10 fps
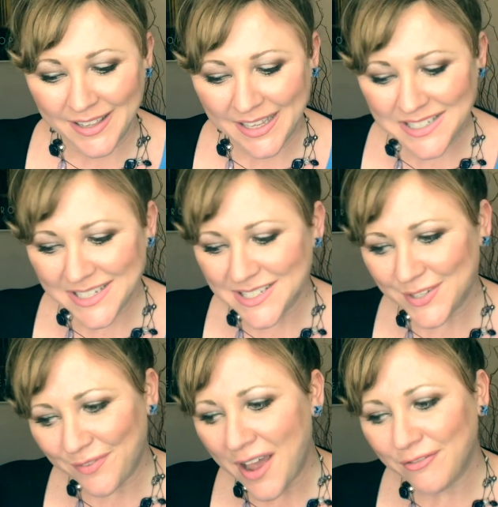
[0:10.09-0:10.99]
As a
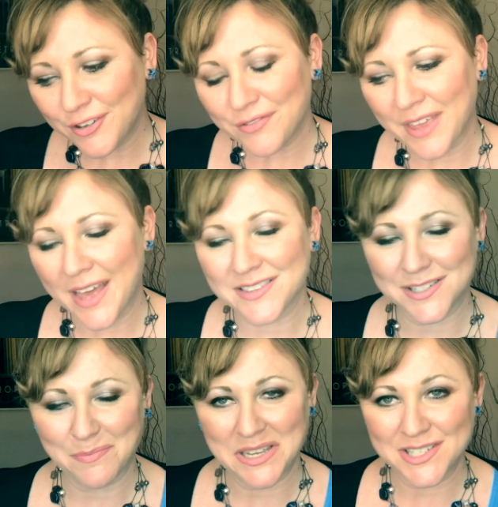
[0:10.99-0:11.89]
survivor of
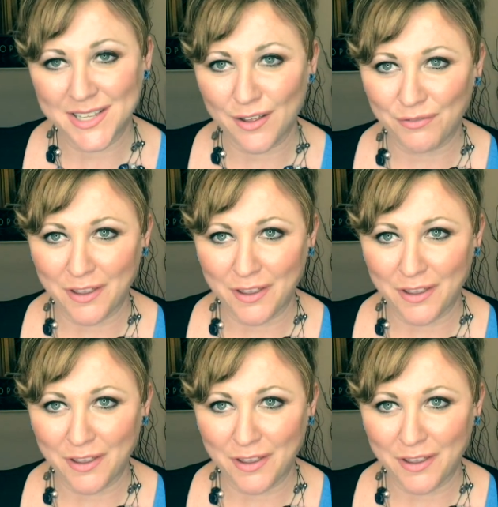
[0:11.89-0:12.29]
cancer myself,